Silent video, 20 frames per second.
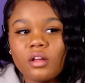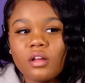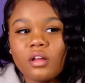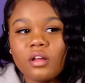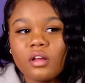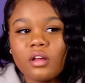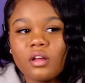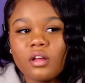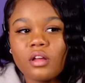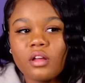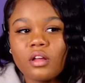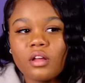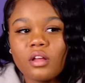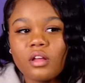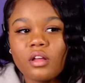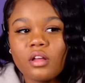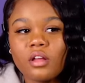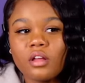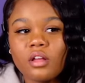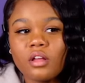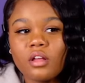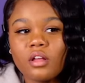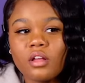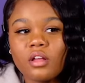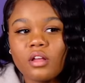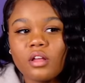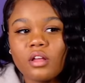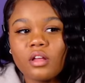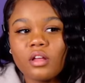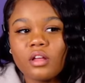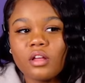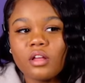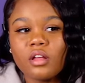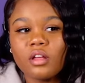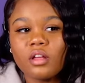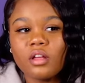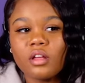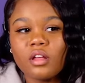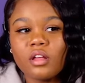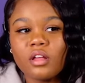
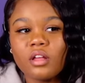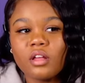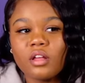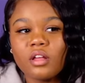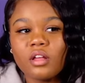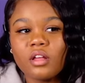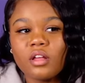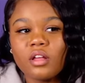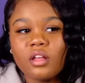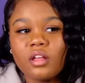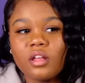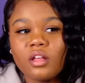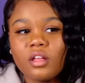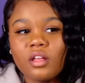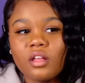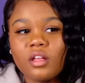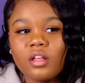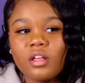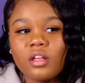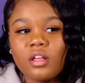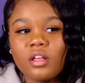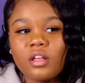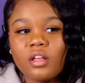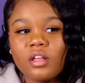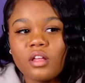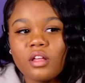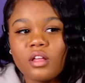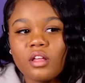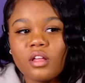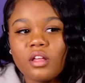This person isn't speaking.